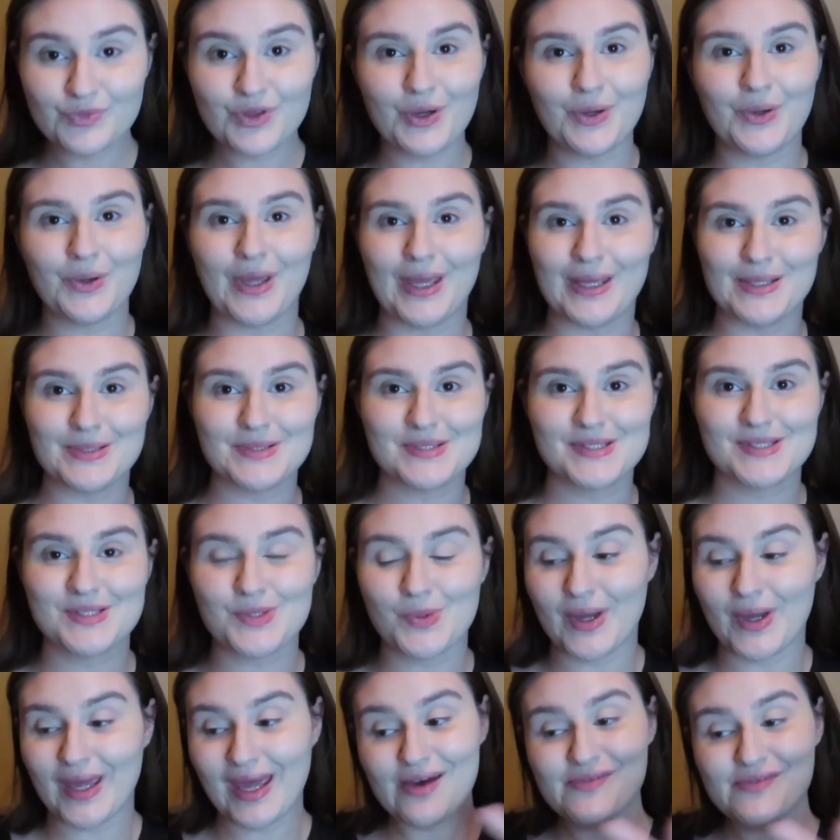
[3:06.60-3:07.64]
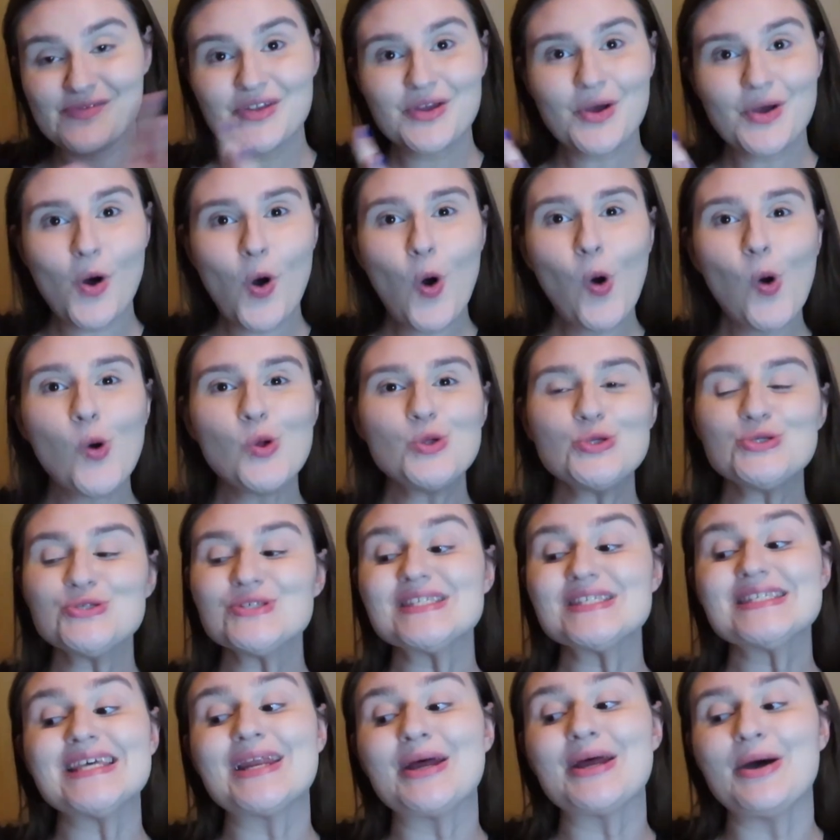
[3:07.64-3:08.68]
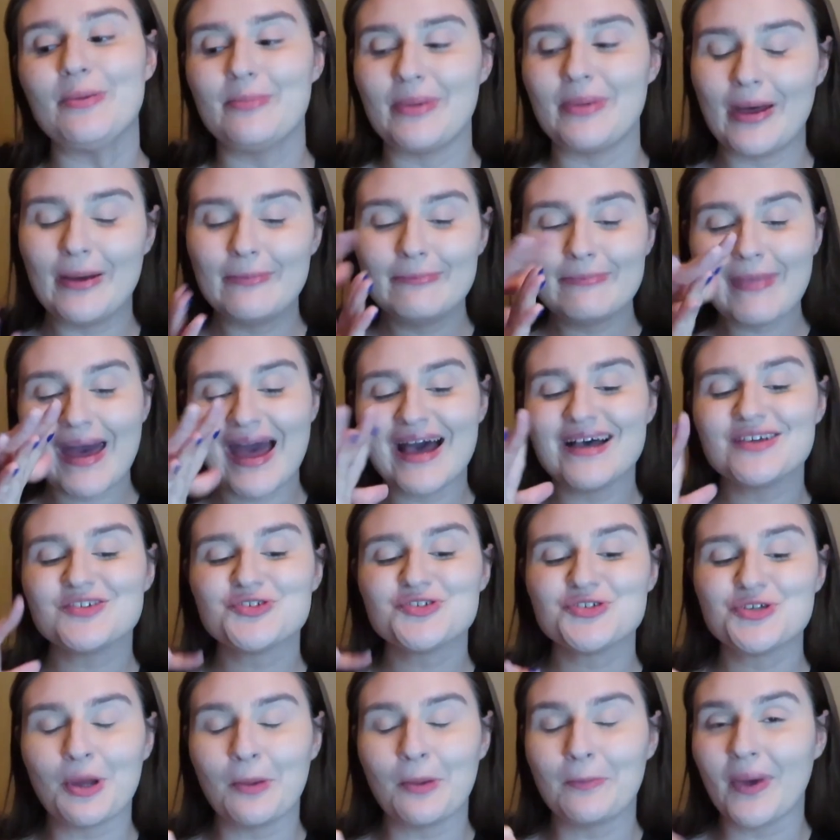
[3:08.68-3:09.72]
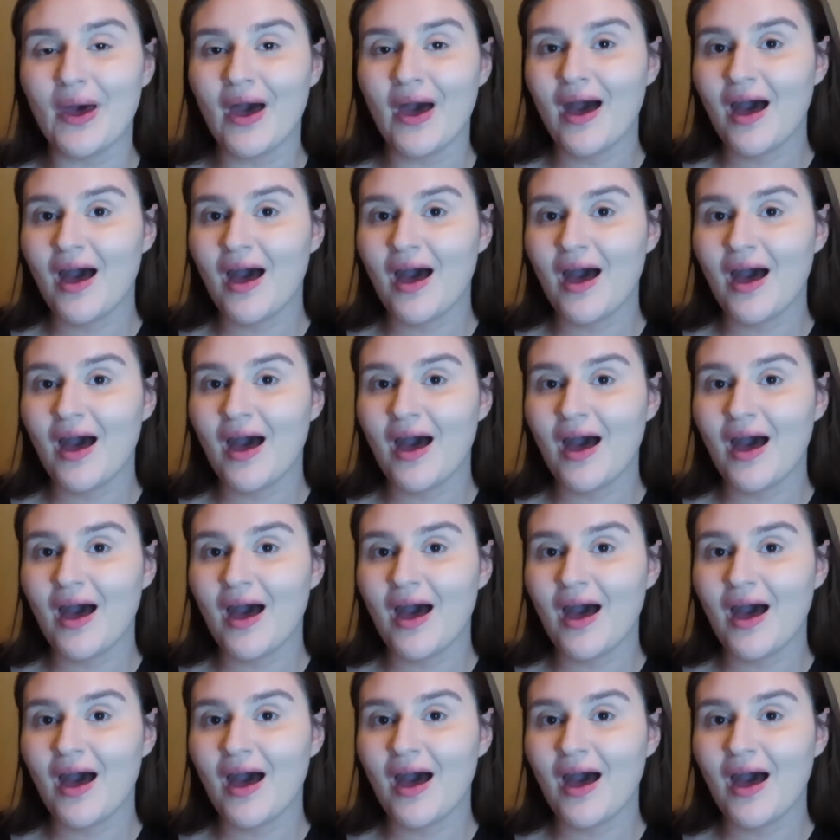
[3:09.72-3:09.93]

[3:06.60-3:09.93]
Okay, so I have like a whole setup, a mashup